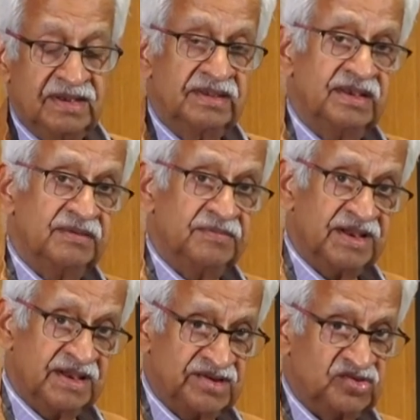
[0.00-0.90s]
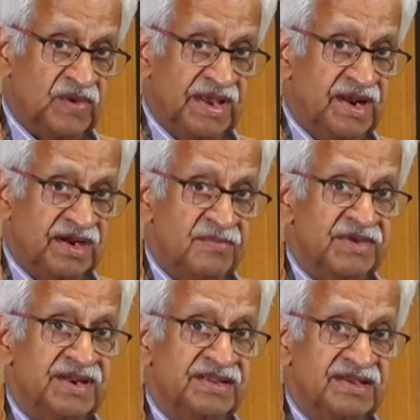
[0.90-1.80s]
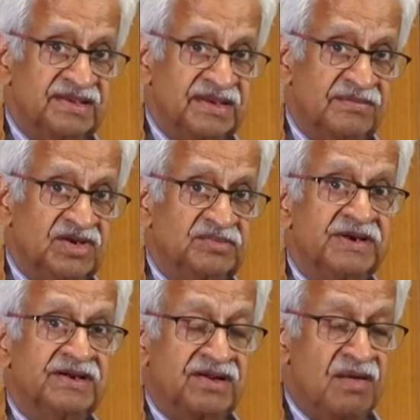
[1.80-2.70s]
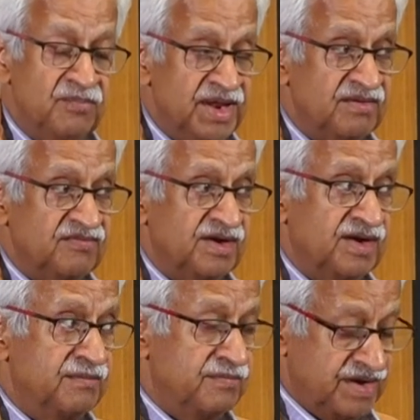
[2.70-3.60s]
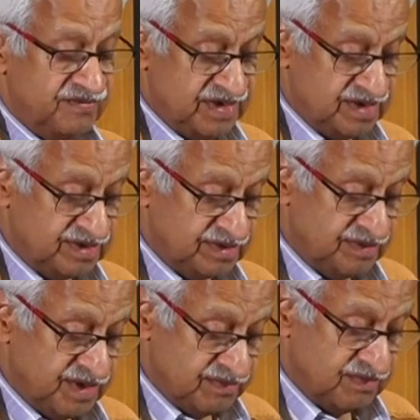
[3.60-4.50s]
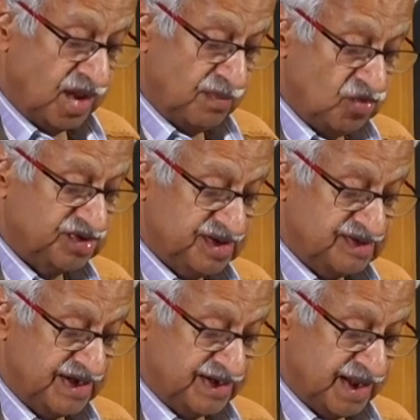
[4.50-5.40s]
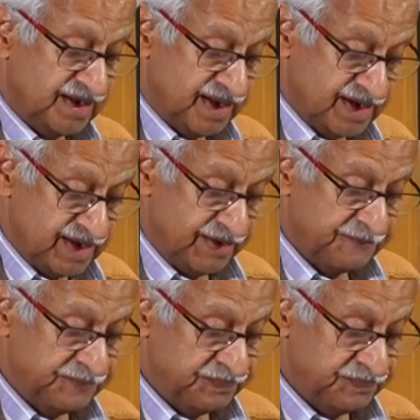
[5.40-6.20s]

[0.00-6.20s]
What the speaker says: the erstwhile atomic energy establishment, Rambe, for a number of years, almost his entire career.